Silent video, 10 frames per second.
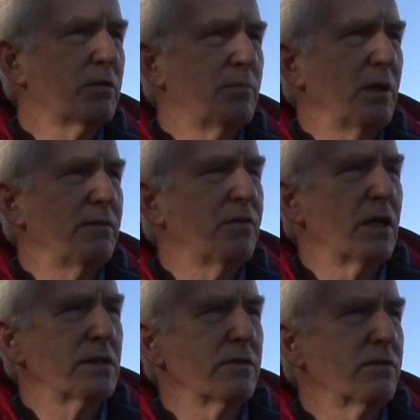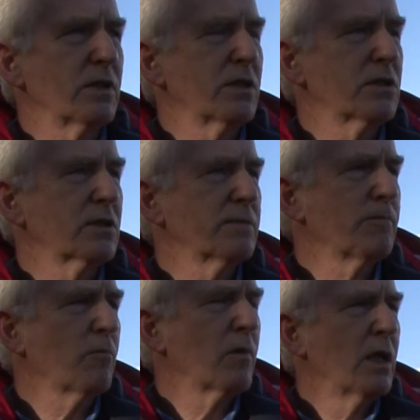been fighting for this.
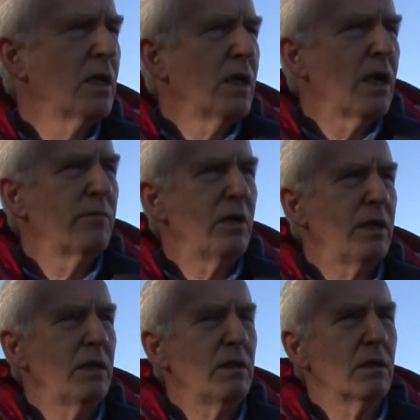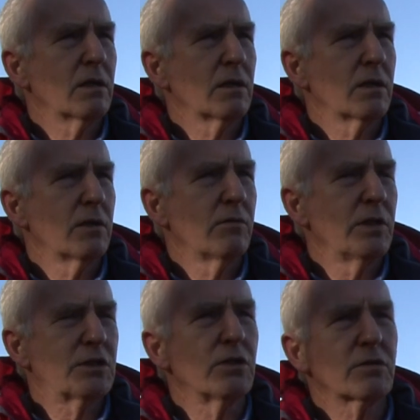And
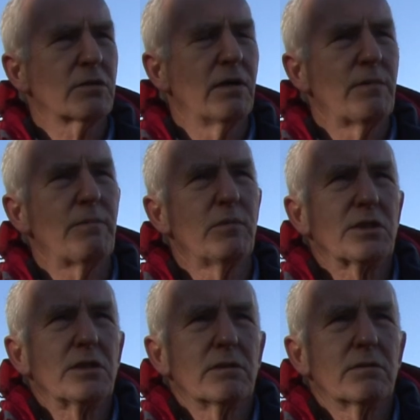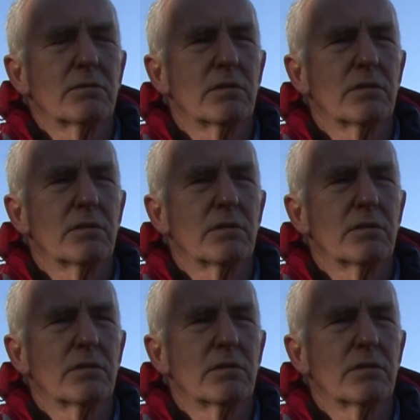we talked to our members and